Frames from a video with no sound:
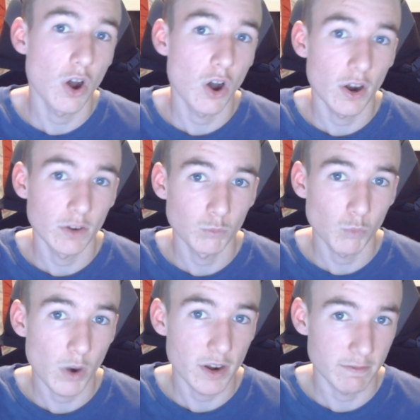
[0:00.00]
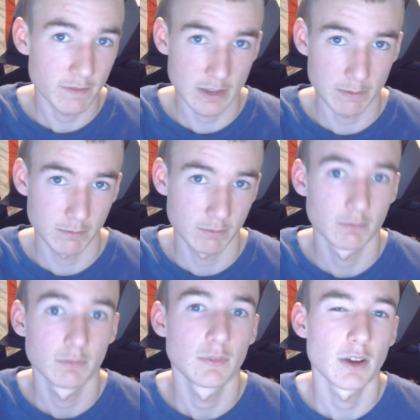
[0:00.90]
on one of them.
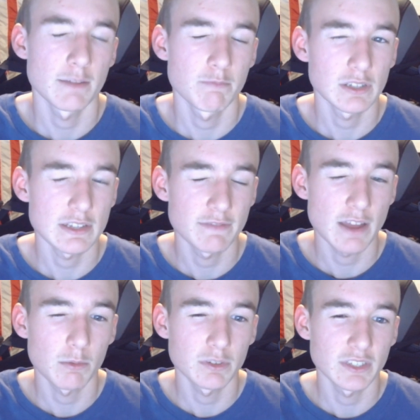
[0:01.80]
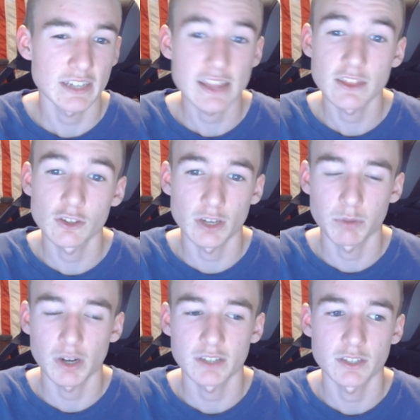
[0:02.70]
I believe that was a 9th gen
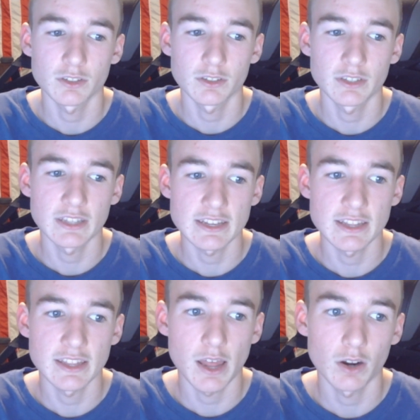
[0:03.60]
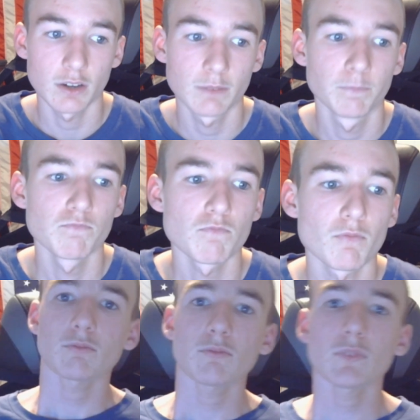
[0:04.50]
processor that they did that on.
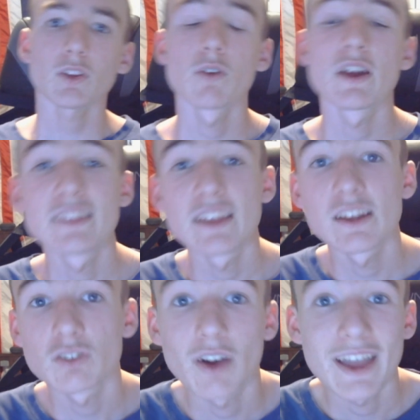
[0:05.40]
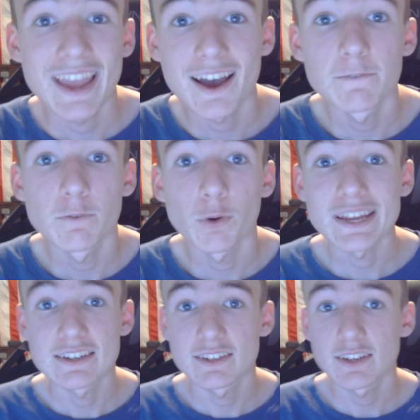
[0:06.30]
Alright, that is all I have for
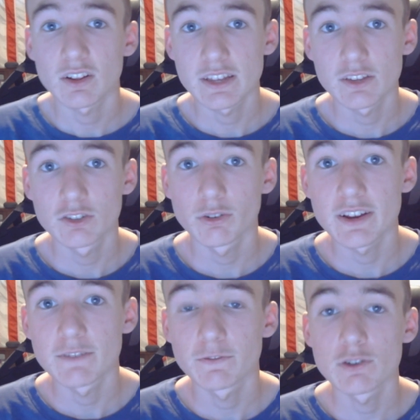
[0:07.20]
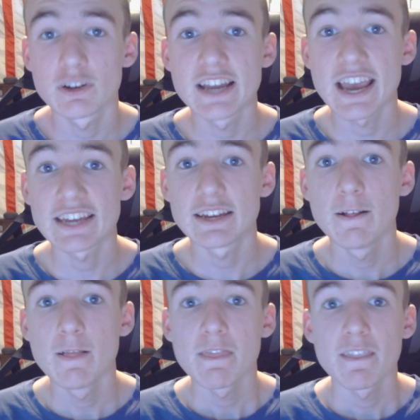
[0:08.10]
Intel history for you today.
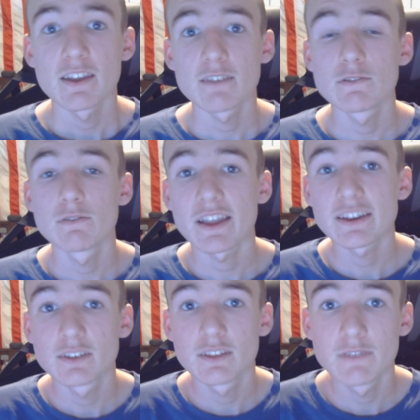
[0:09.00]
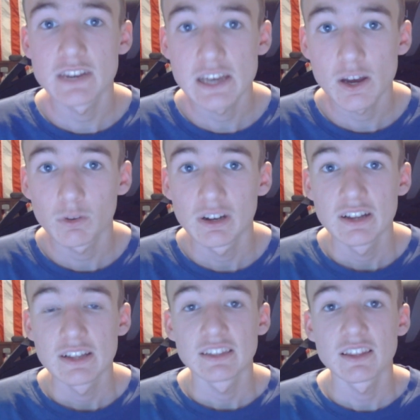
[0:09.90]
If you liked the video,
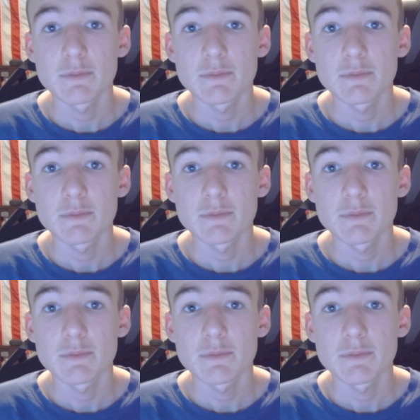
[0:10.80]
let